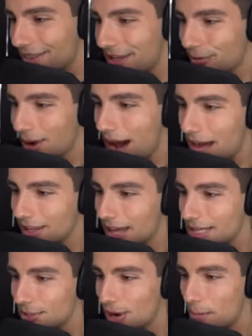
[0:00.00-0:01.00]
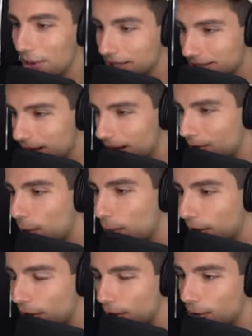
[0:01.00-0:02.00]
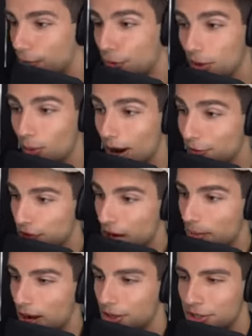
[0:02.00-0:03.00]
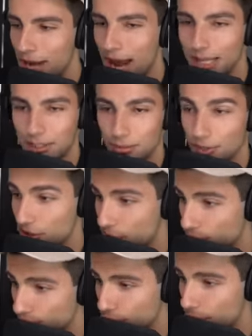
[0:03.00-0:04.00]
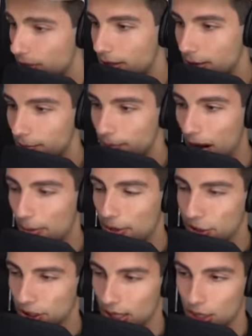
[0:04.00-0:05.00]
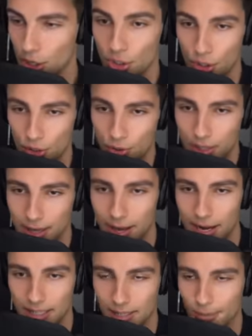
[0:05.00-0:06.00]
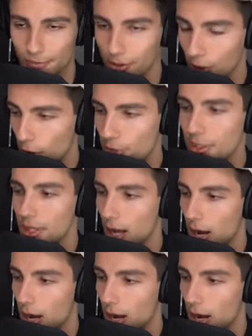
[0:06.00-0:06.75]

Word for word: Then we're adding that to our mixer and we're putting on Fruity Wave Shaper to add some distortion, then Parametric EQ2 to cut out some of the lows and the